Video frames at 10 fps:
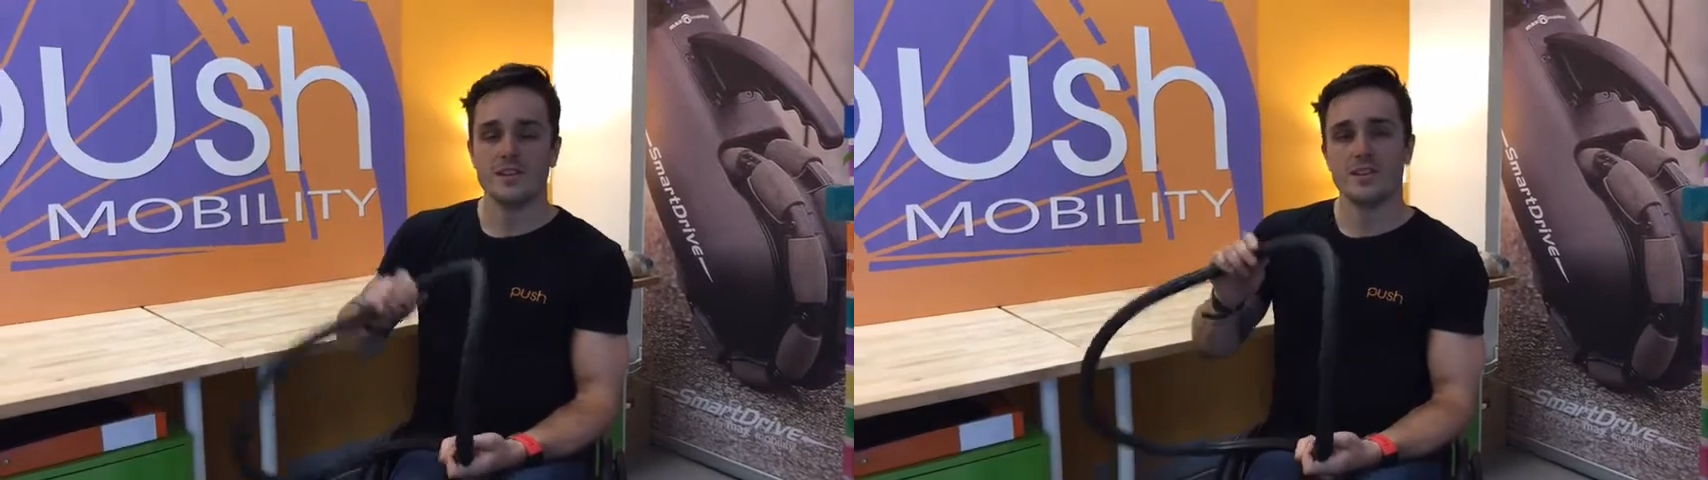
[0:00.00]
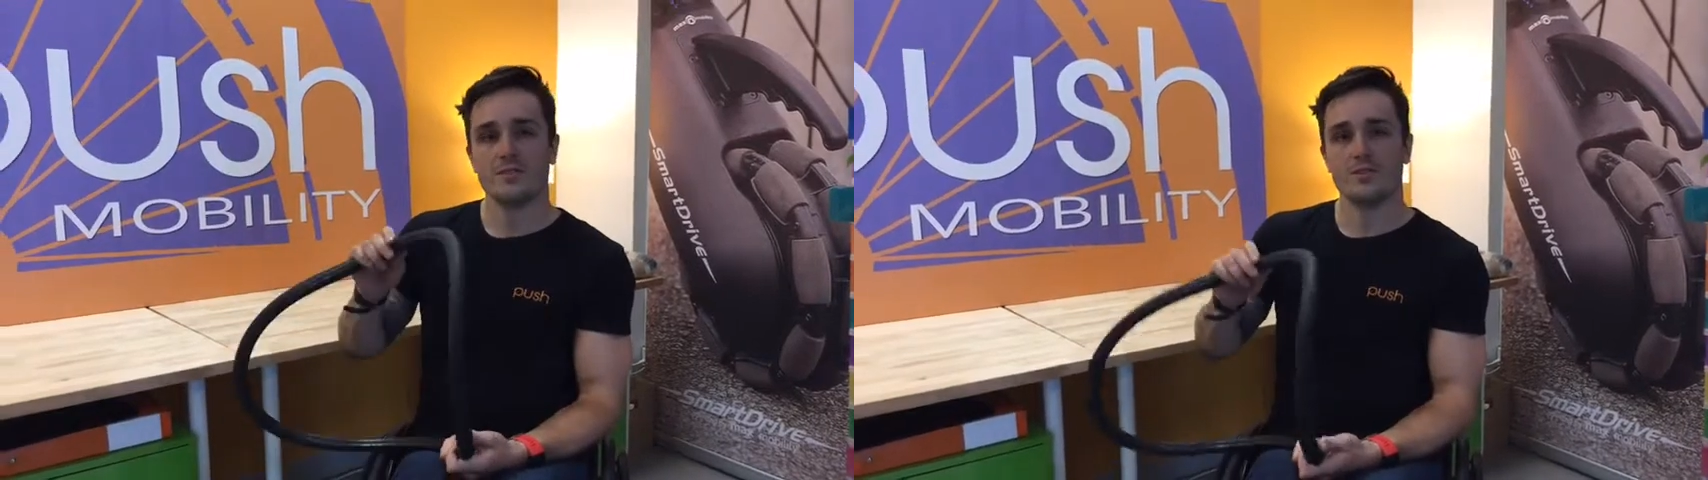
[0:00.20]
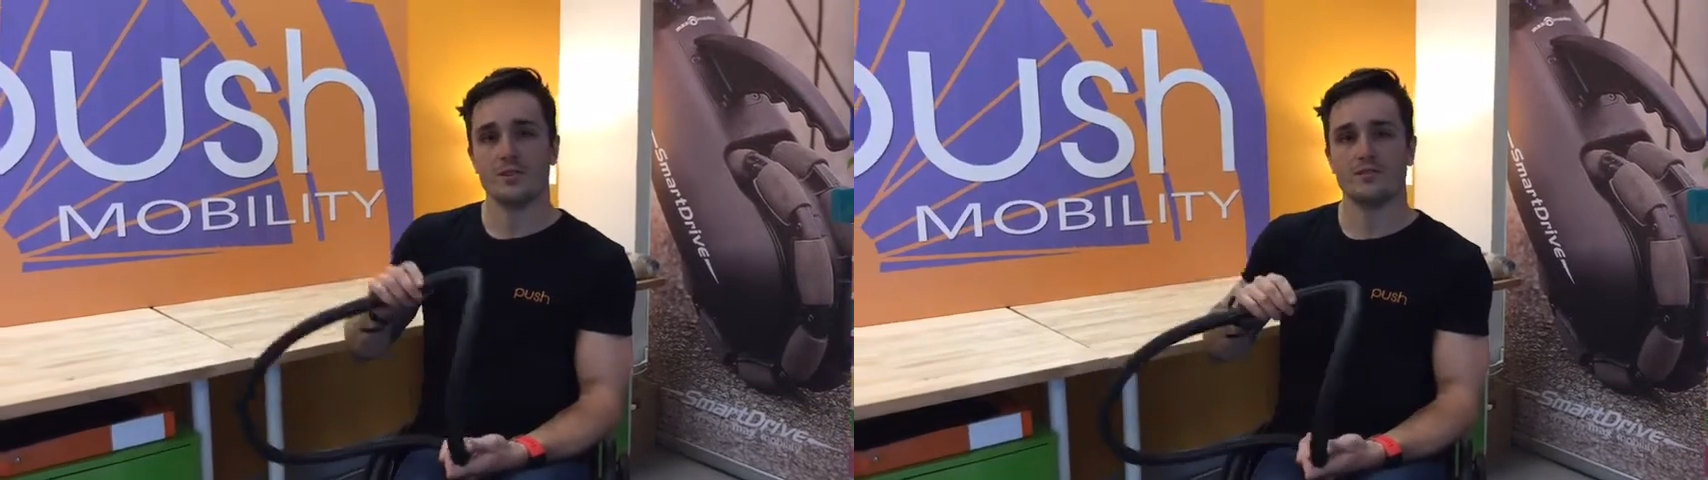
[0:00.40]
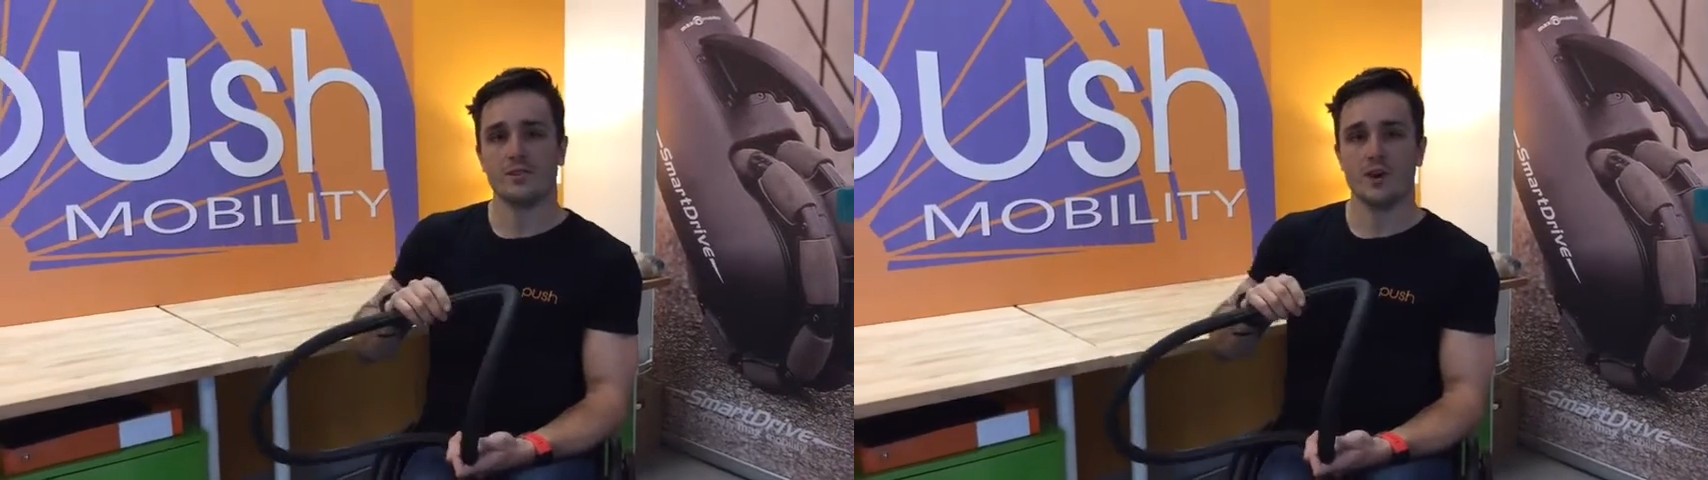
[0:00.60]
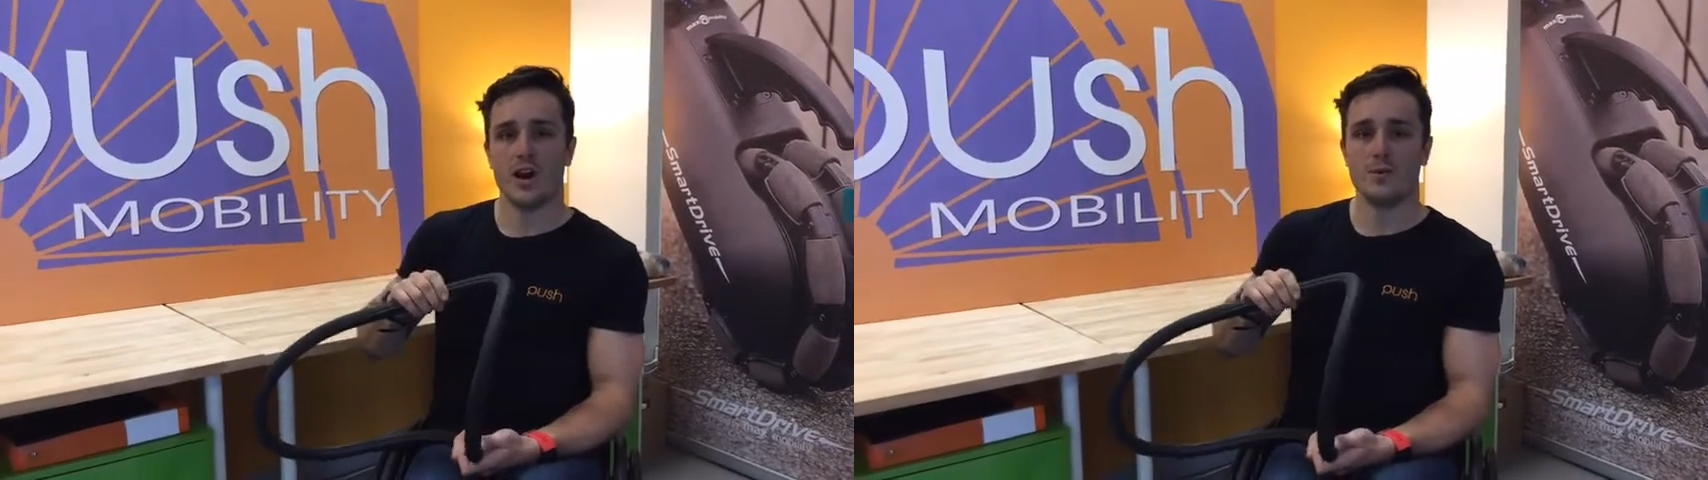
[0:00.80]
They're really
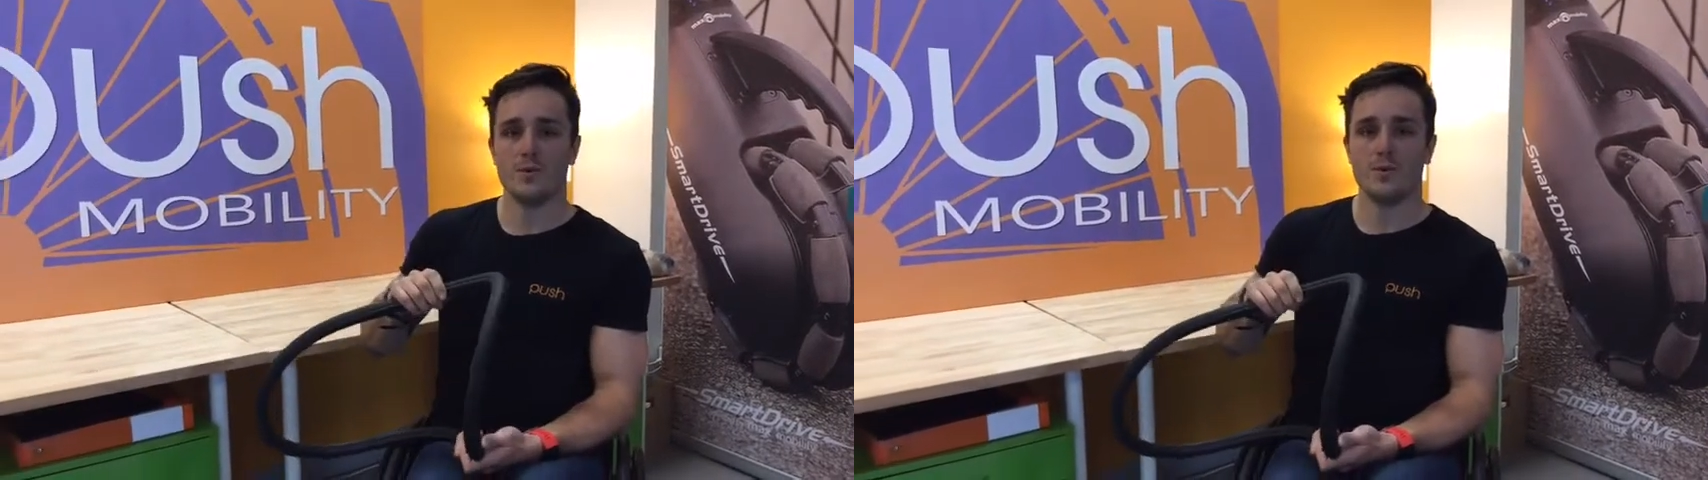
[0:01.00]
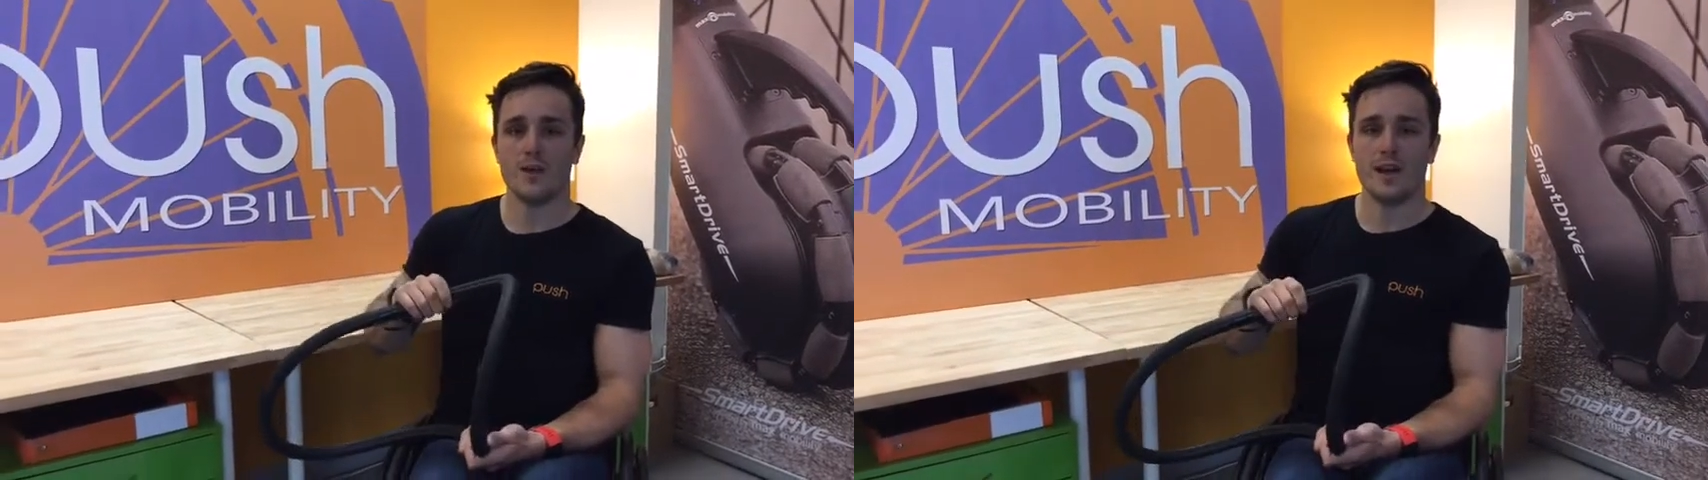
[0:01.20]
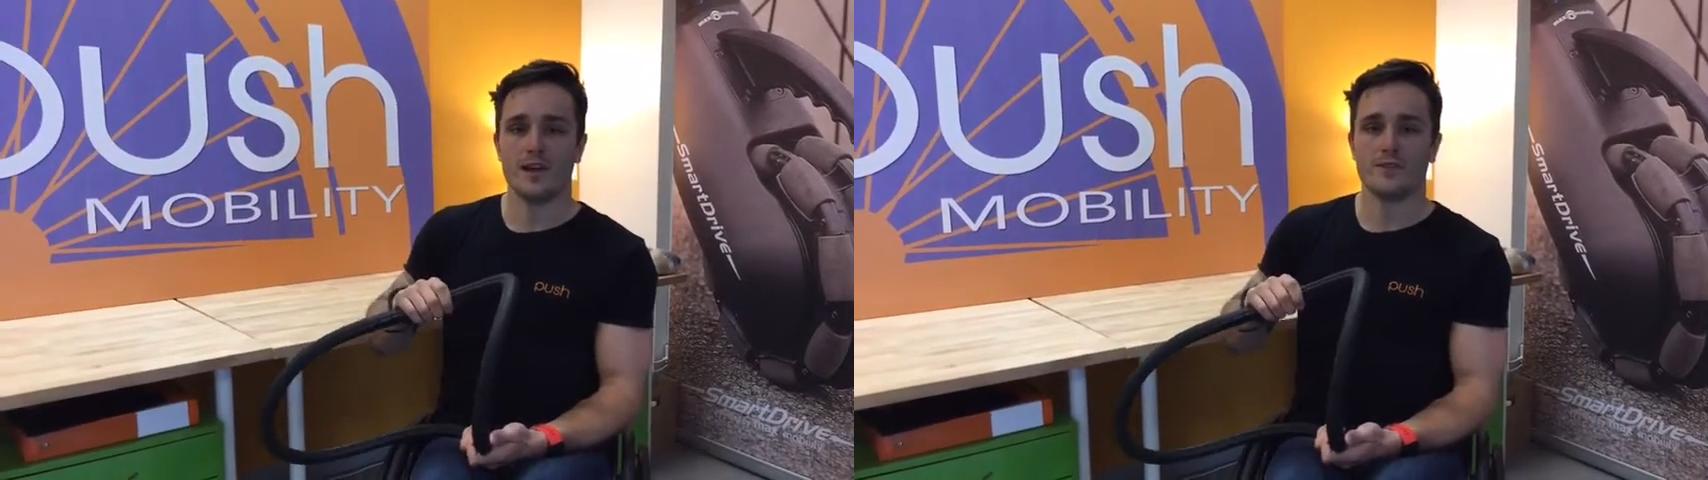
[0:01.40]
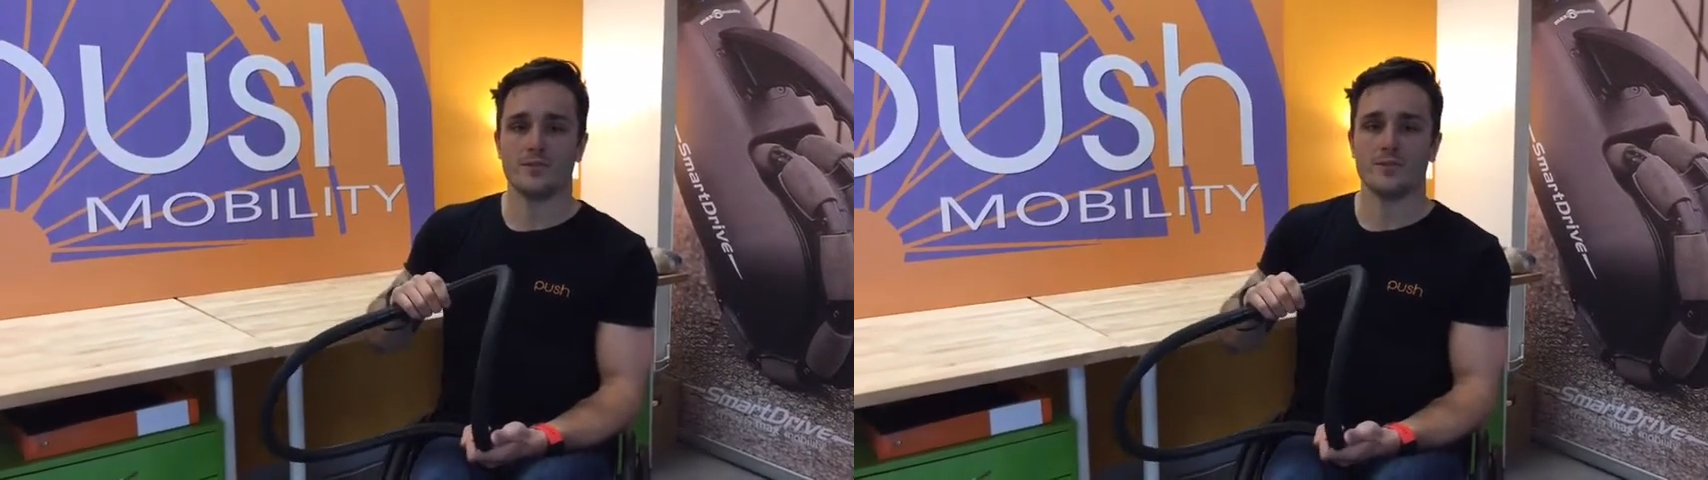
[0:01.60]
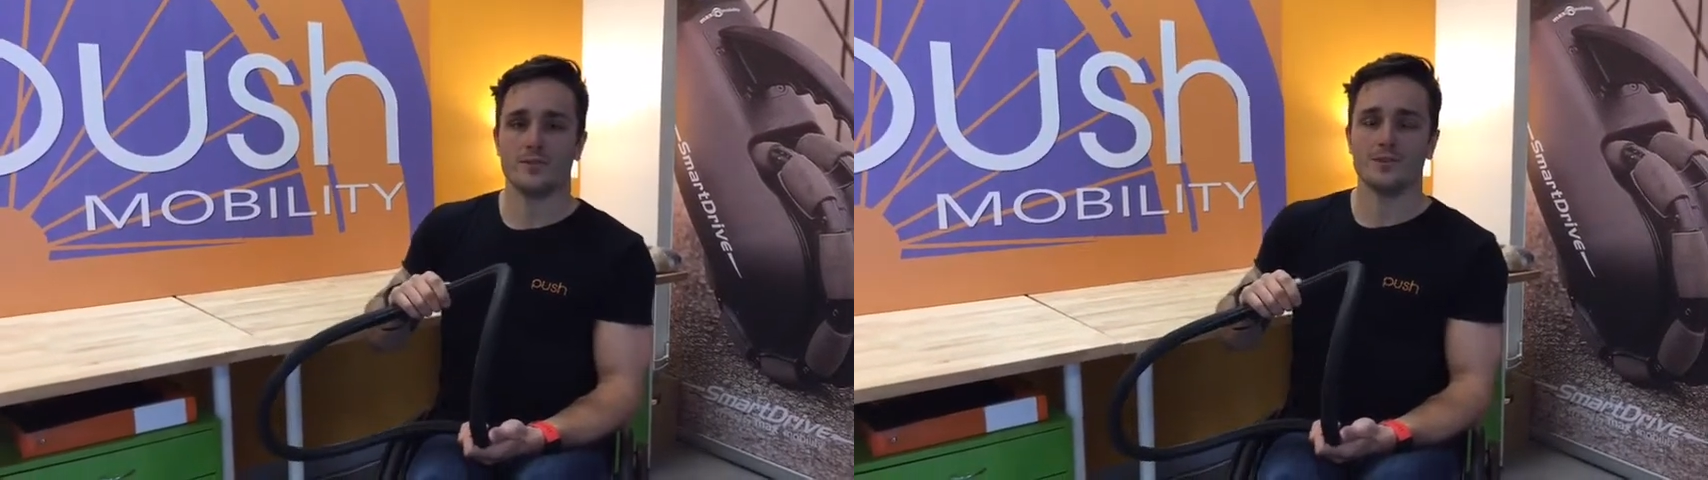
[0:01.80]
reliable and, of
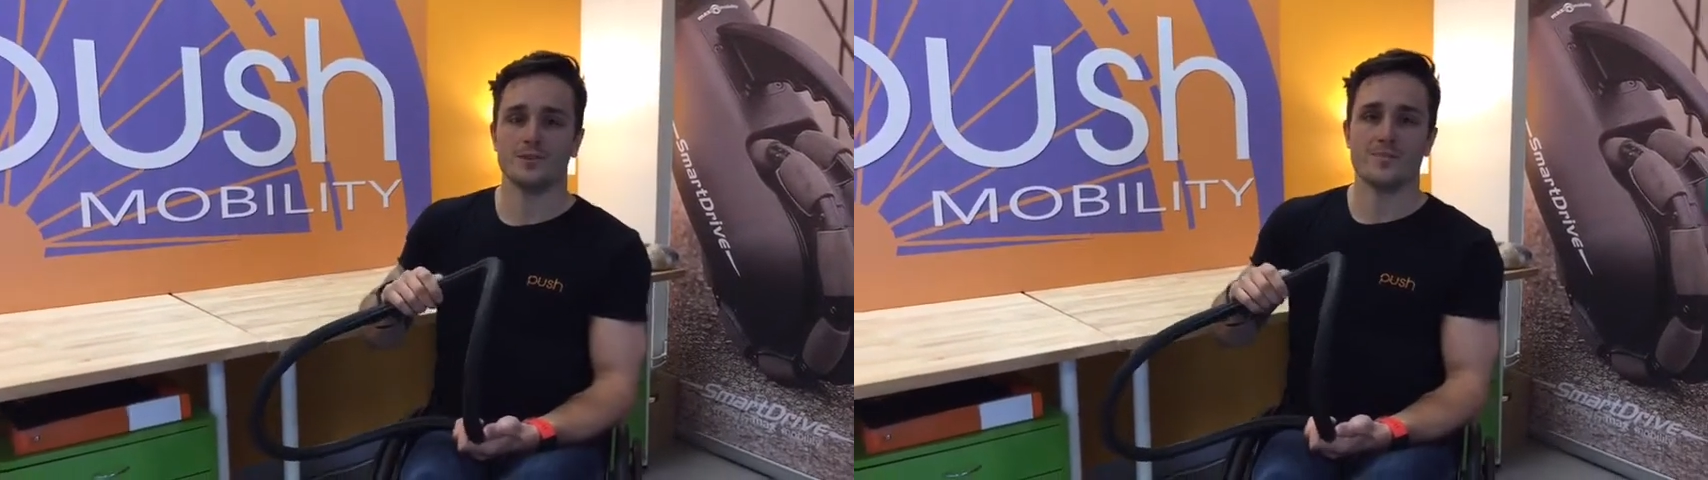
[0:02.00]
course,